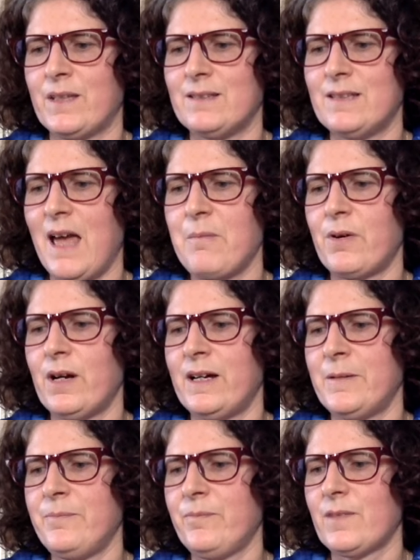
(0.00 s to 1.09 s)

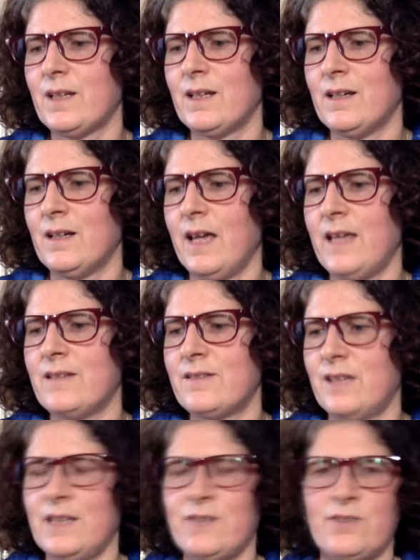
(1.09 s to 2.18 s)
Deborah,
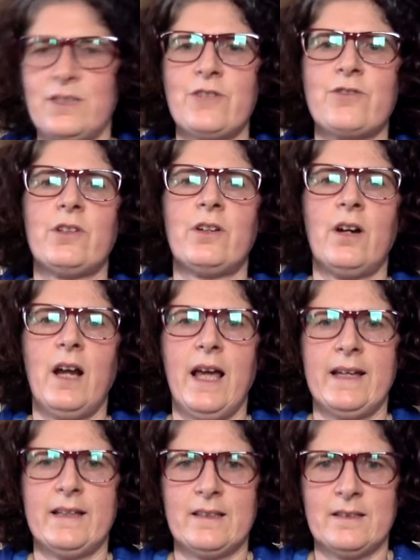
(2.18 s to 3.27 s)
AZ's teacher,
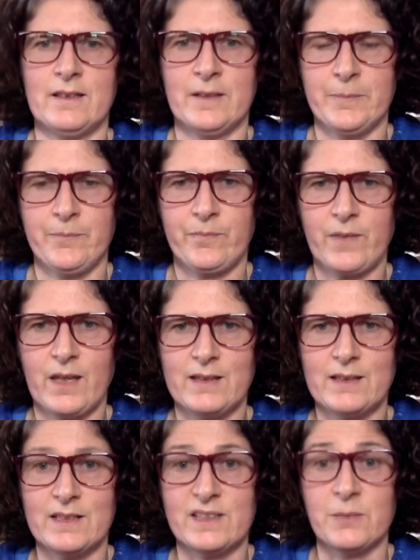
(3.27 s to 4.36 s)
and
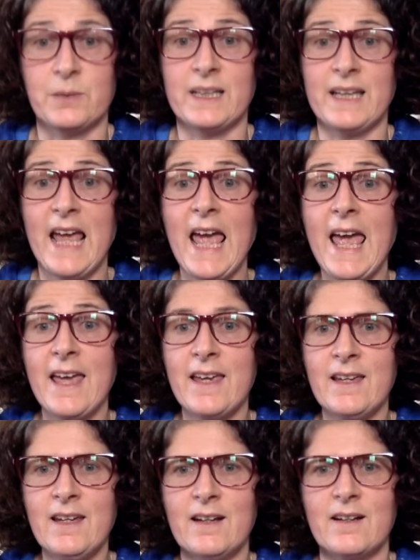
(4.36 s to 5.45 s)
Christy with a
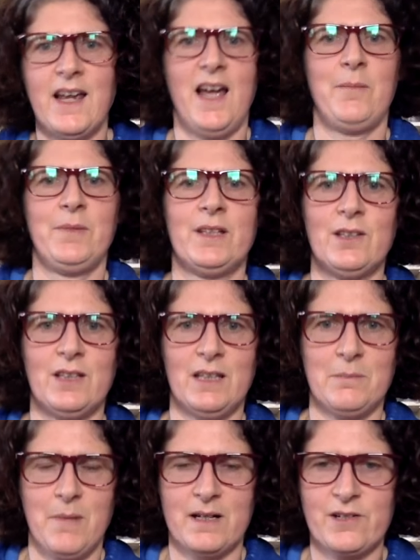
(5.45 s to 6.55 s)
K are coming
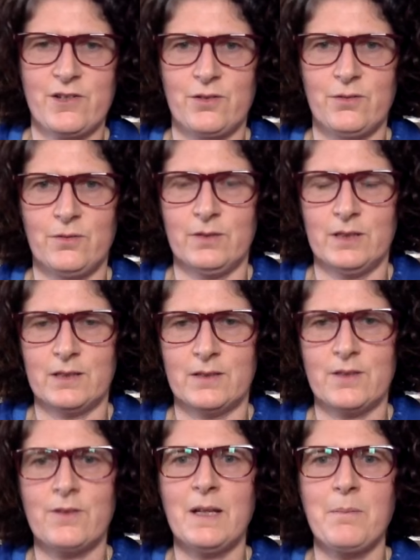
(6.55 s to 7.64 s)
in March to the
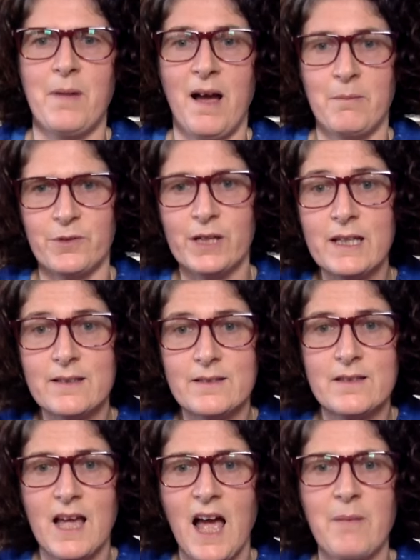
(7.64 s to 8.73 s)
retreat. Pam Reed is
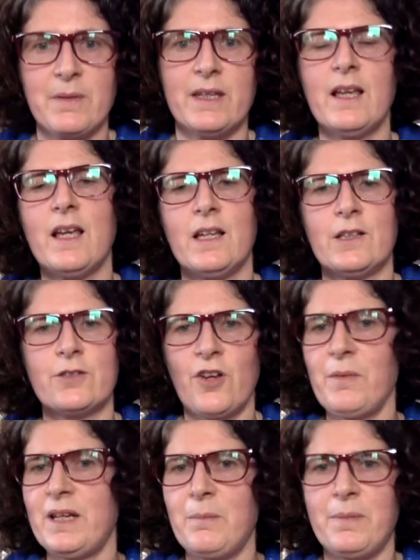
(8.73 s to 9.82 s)
coming. So
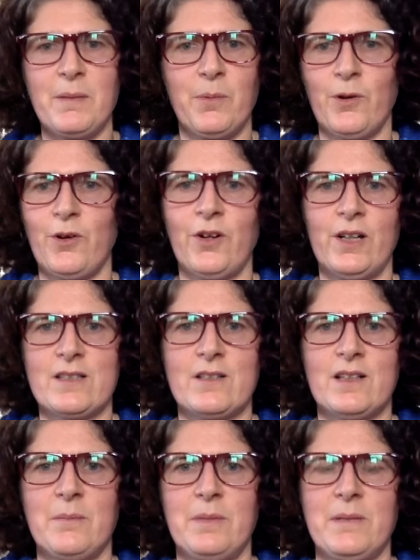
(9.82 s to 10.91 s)
many people. It's
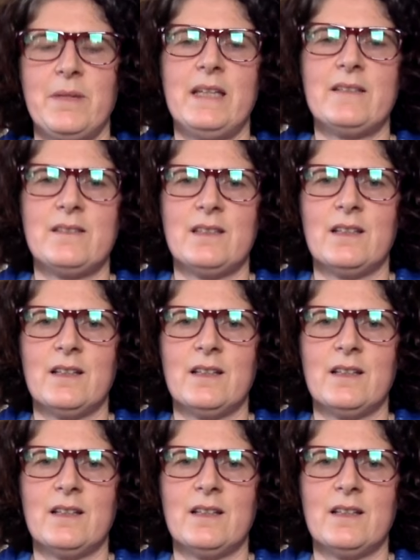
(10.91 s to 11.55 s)
gonna be amazing.